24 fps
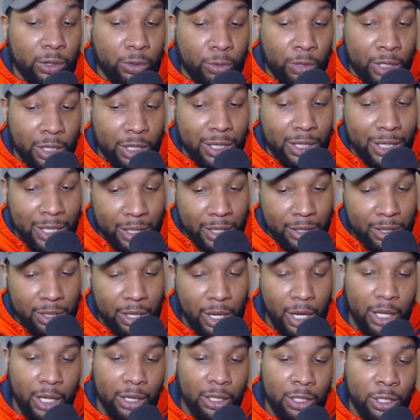three against
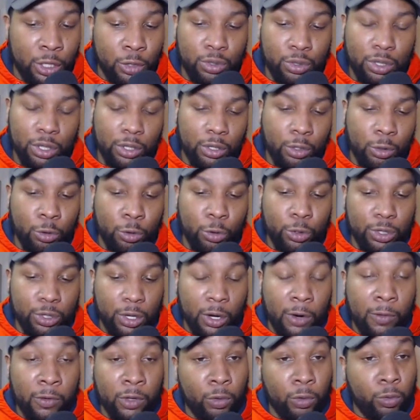the Houston Cougars
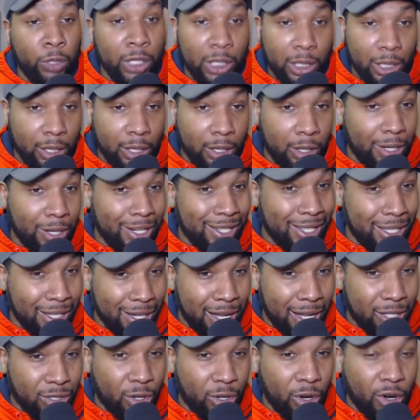over the weekend. It did
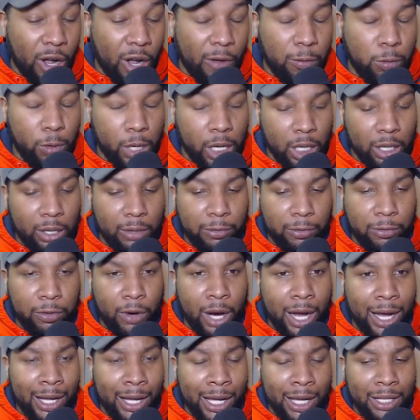not start off well on
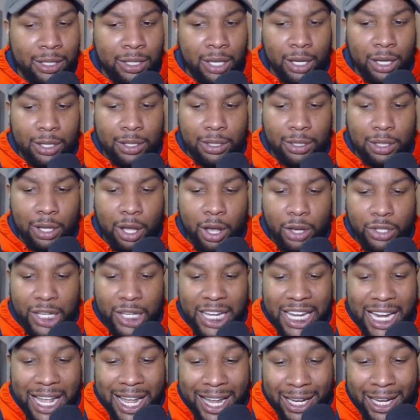Friday. Texas lost
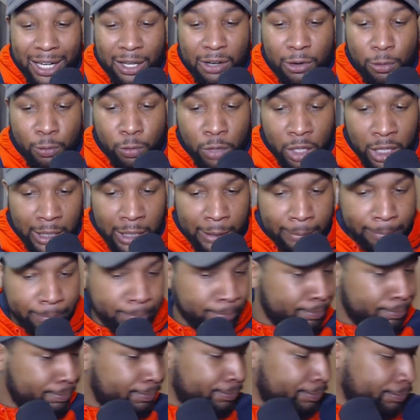nine to one
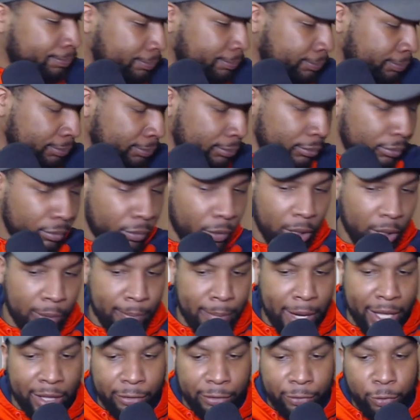
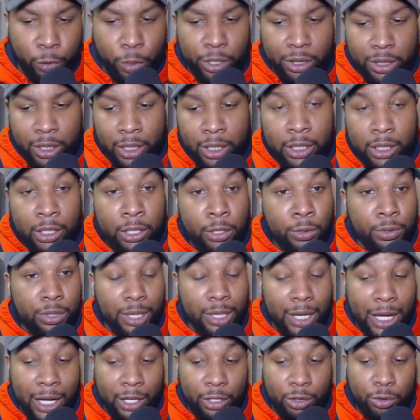by the fourth inning, Houston
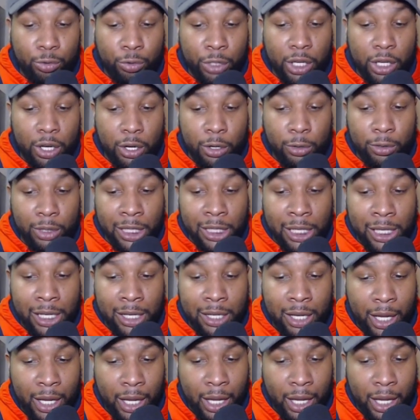had a 3 0 lead,